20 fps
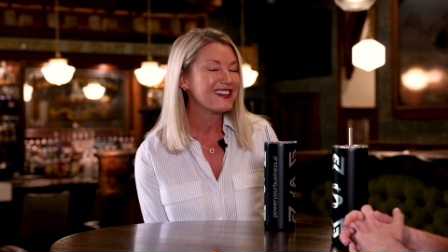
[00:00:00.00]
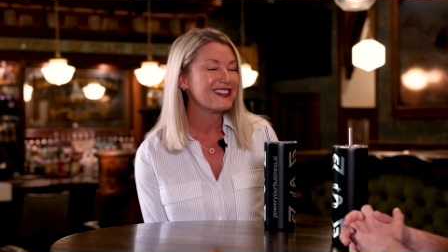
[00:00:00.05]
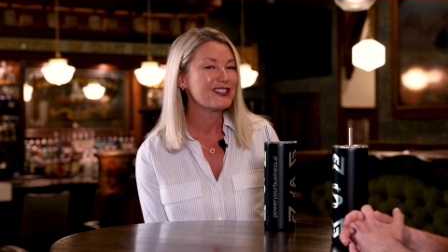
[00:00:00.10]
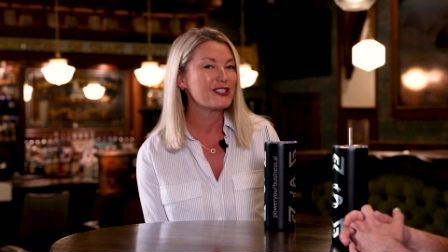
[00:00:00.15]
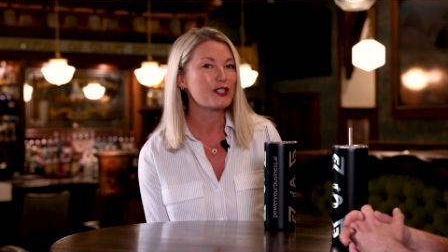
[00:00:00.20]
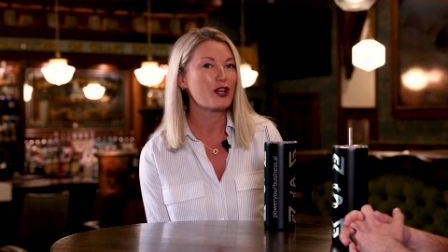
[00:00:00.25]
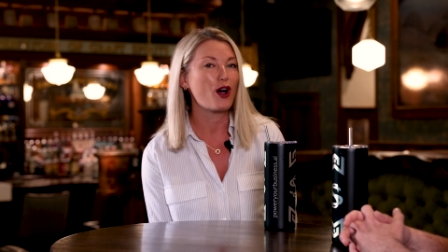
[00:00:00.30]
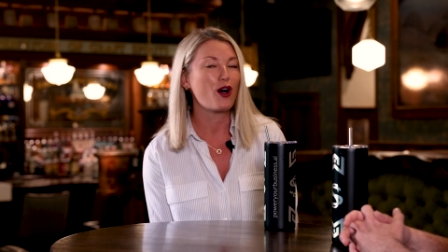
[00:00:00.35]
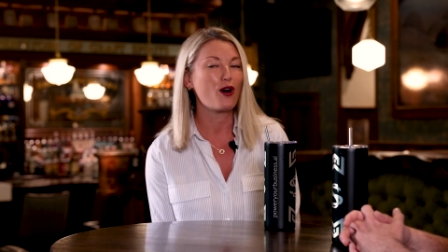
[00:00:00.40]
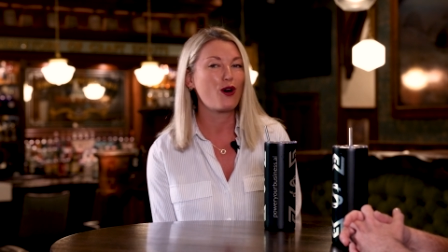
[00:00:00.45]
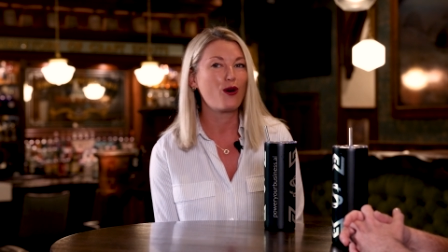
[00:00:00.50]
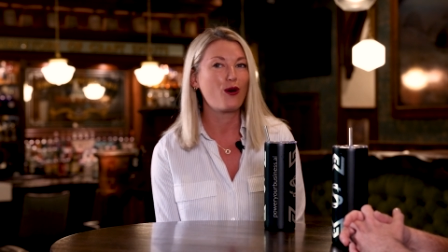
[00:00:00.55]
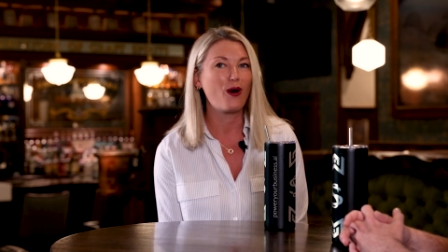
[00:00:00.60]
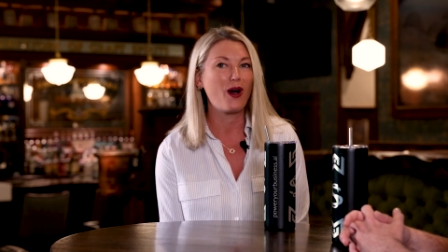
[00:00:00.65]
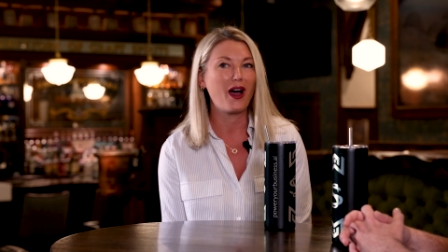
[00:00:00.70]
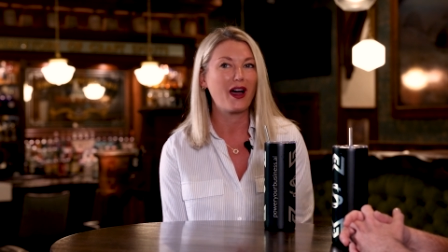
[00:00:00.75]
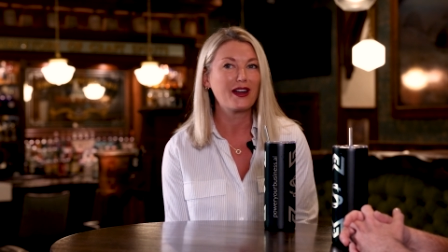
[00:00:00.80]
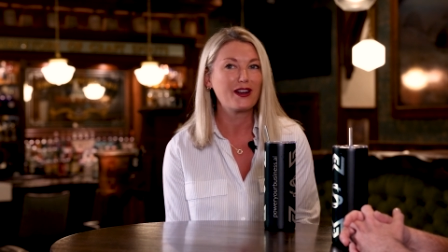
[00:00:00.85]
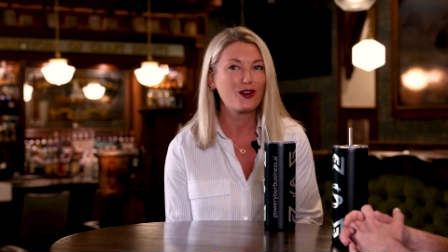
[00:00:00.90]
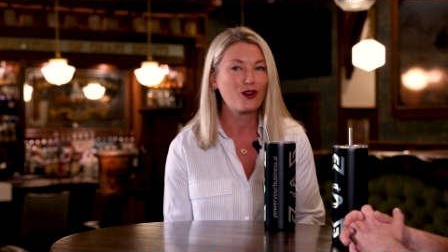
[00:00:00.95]

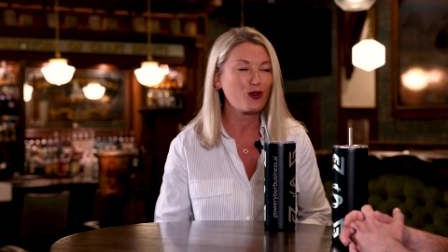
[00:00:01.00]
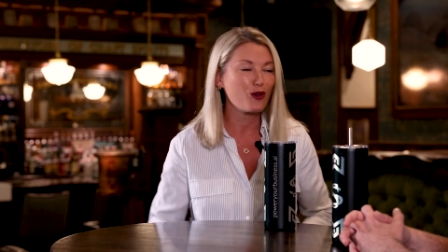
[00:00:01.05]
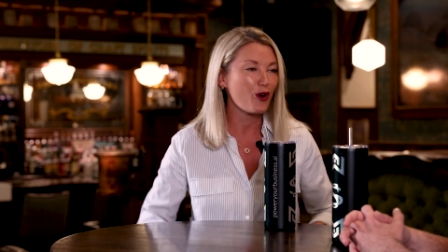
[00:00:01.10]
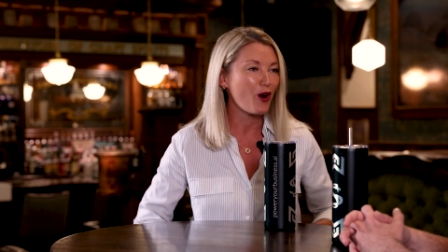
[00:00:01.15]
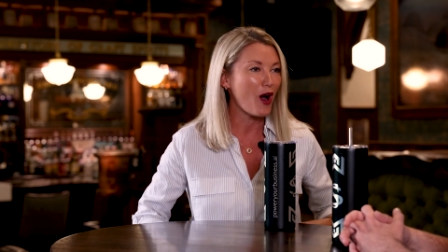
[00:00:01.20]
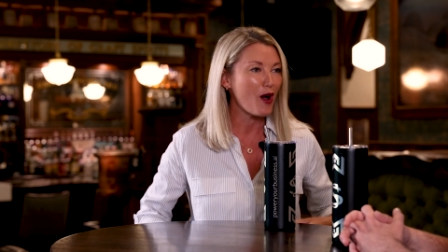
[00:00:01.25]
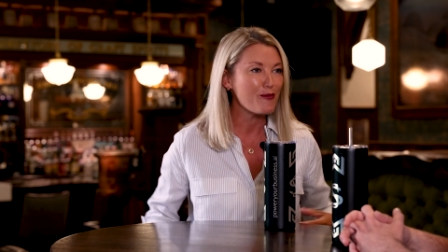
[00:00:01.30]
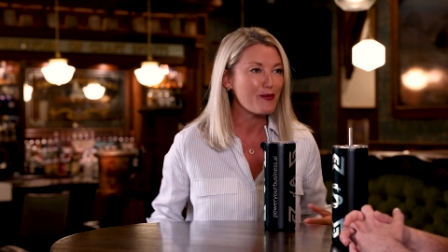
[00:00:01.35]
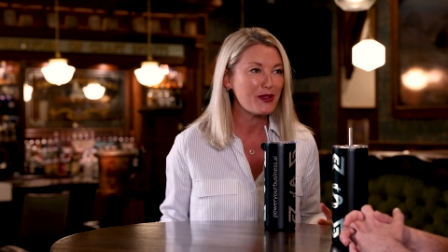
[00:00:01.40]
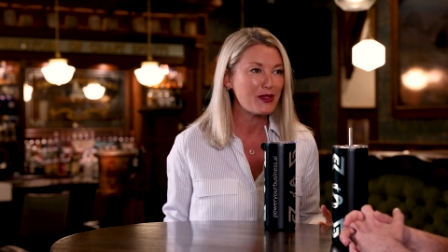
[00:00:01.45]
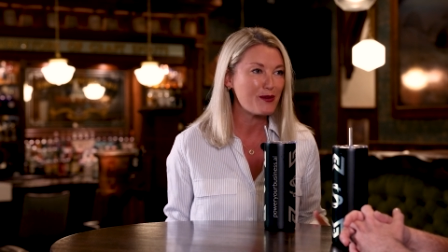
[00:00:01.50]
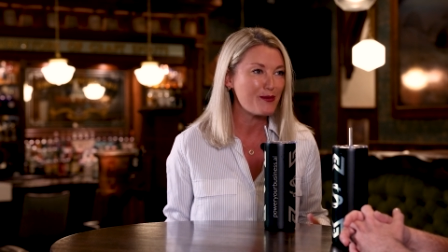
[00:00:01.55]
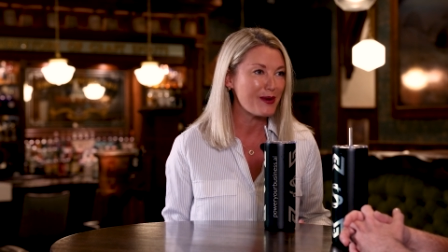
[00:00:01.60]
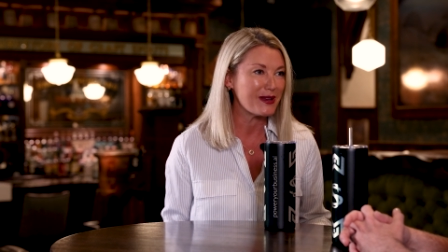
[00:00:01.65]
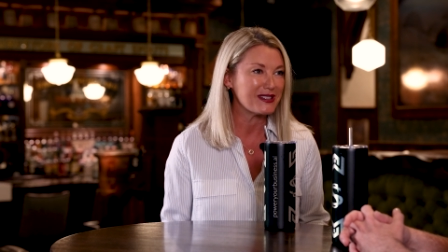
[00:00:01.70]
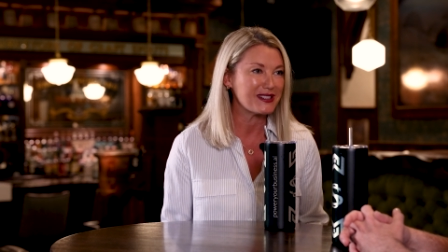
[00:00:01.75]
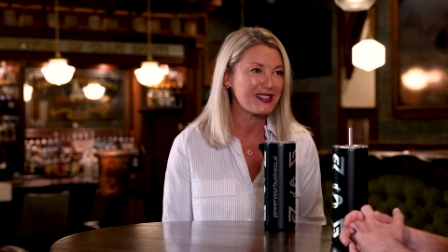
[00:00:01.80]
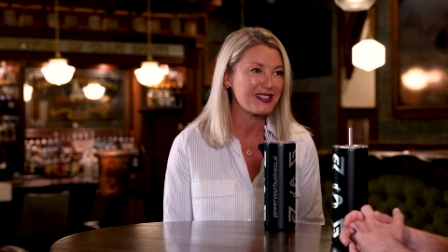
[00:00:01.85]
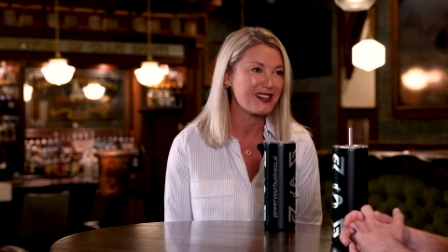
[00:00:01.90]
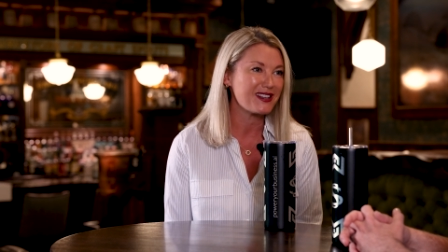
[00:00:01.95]
So I grew up in the
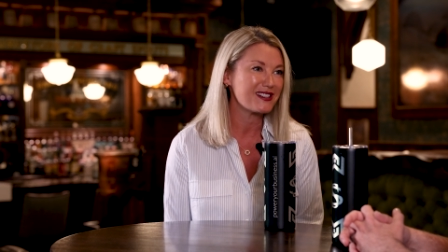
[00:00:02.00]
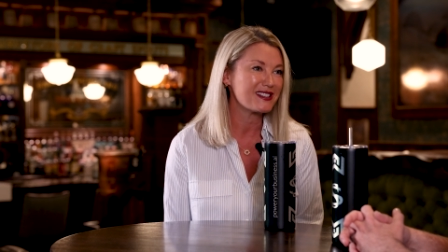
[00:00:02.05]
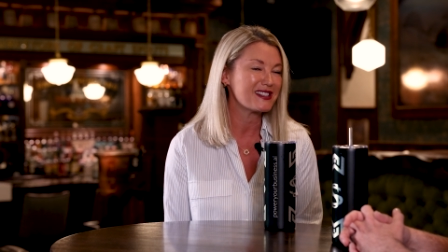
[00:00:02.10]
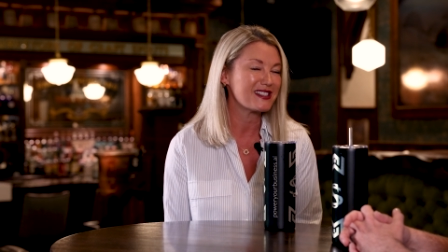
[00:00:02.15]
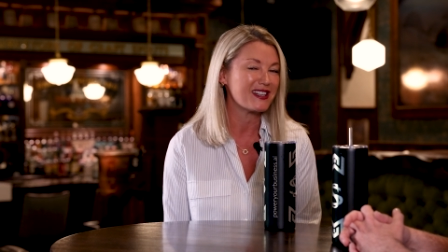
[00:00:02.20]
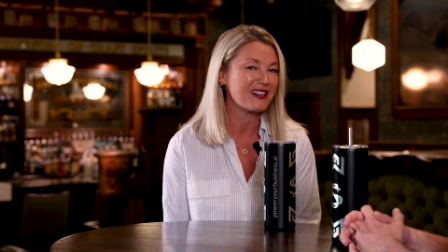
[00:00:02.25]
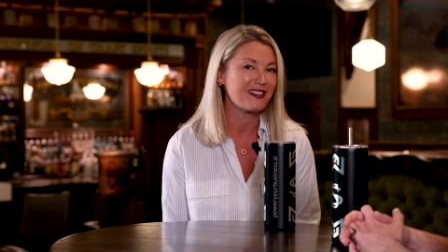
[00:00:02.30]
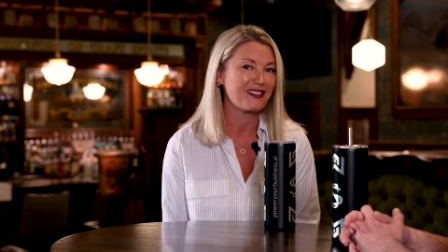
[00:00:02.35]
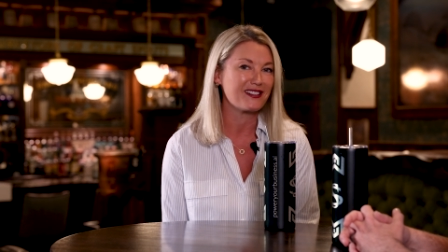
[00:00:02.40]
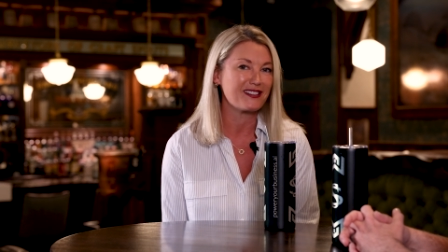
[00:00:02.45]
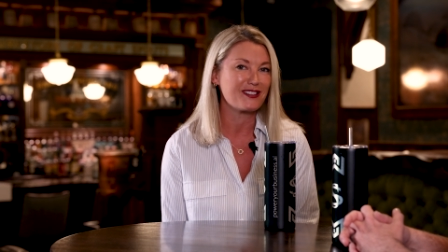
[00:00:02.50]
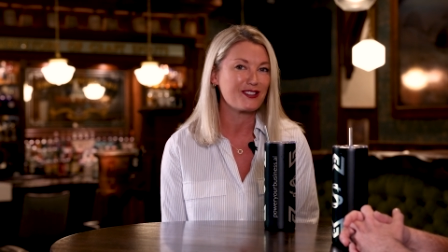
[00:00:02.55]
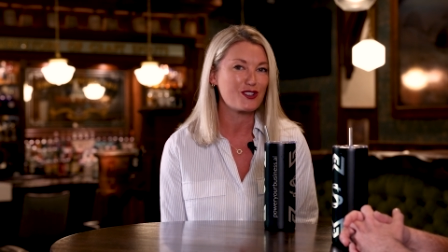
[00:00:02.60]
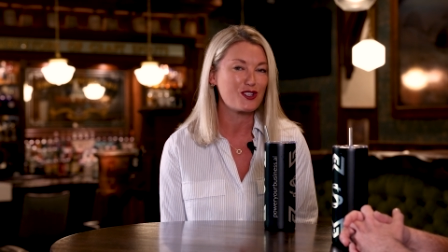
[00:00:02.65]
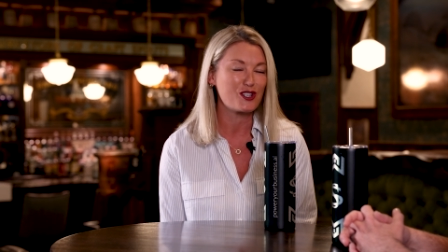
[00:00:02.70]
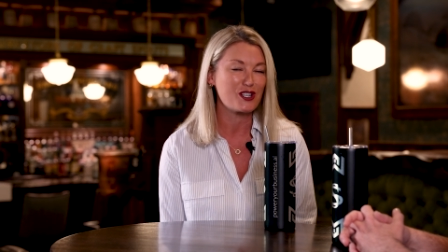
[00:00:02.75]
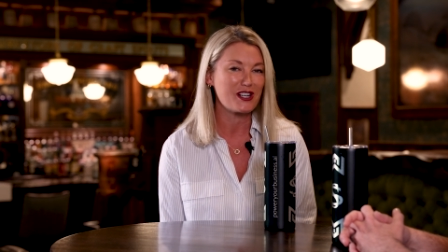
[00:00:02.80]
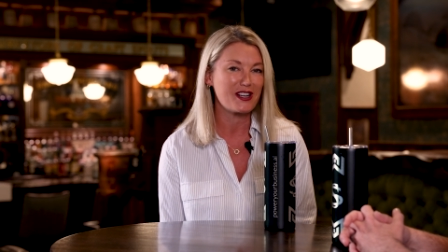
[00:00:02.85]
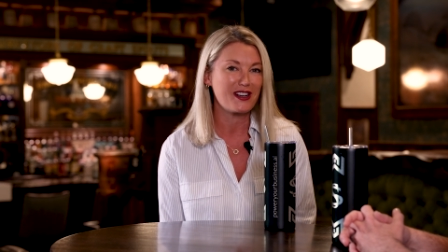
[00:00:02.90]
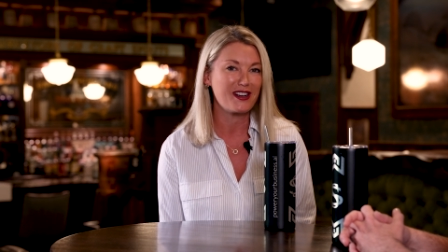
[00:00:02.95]
business, and
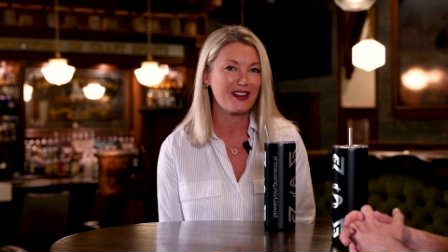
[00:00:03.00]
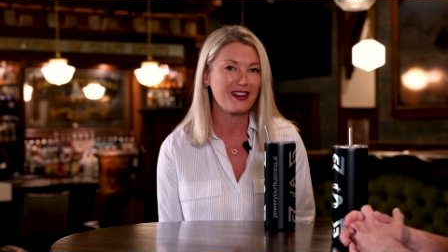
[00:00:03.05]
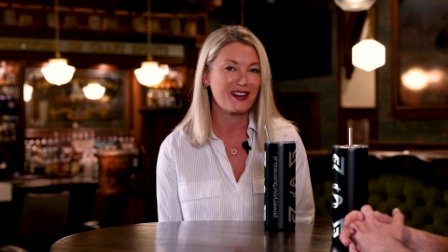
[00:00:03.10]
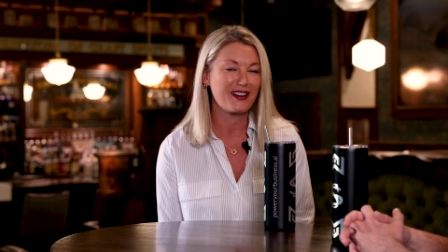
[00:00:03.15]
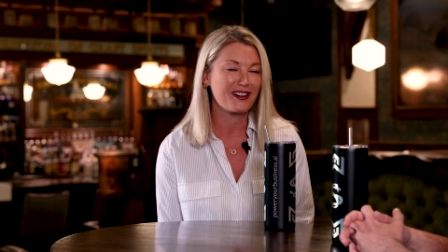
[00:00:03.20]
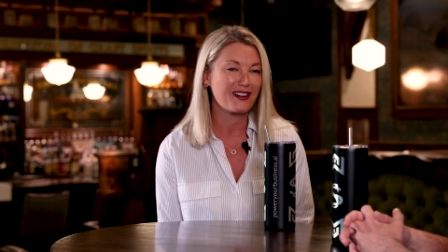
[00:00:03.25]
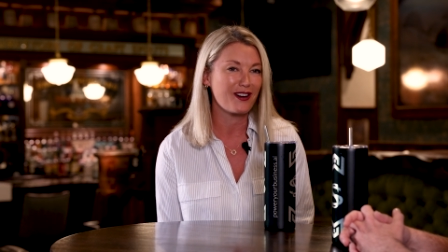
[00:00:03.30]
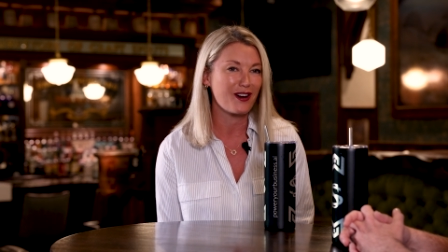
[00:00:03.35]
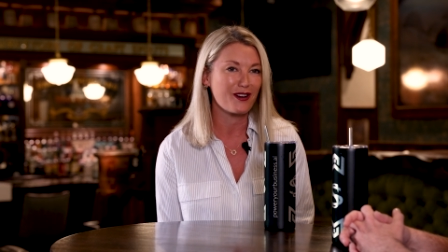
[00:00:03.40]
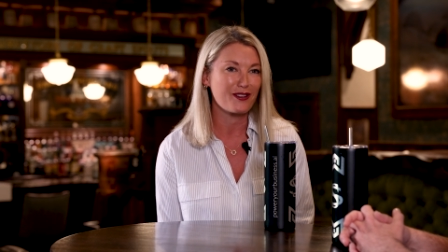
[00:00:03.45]
she,